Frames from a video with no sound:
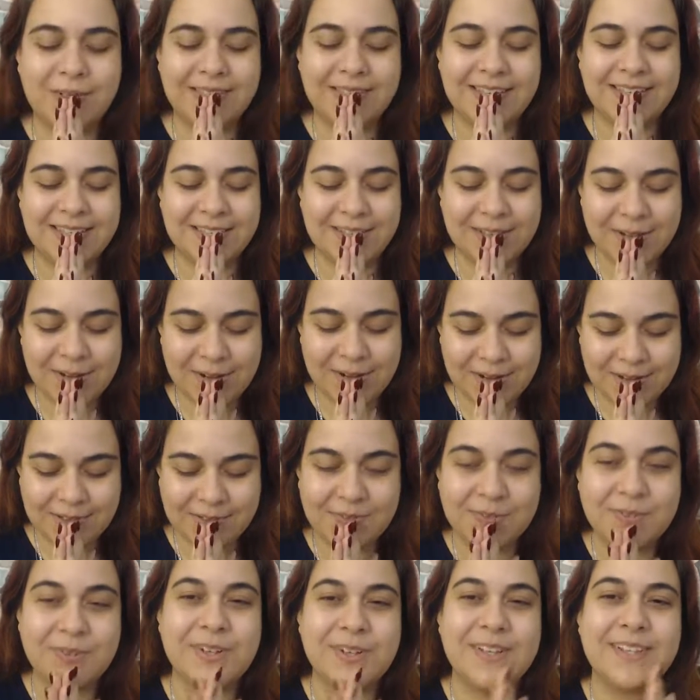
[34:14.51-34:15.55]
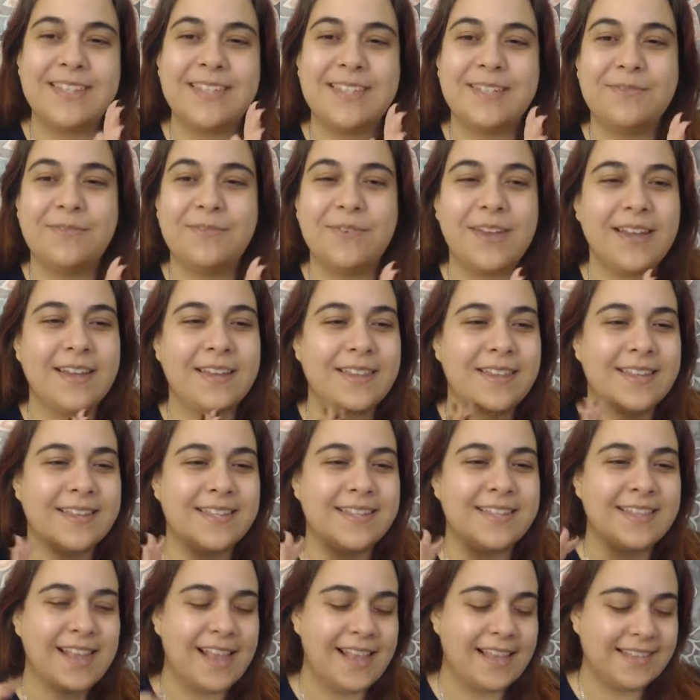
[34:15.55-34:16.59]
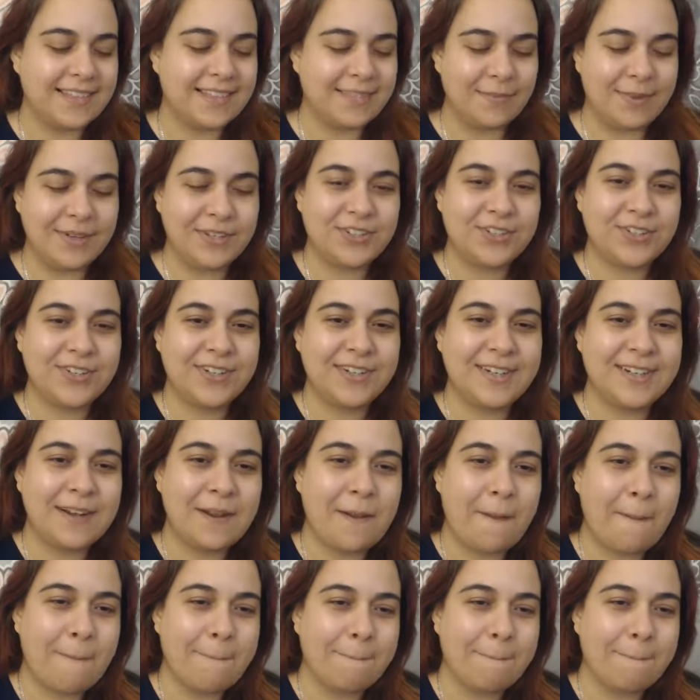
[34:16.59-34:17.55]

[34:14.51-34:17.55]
sisters, for receiving this transmission.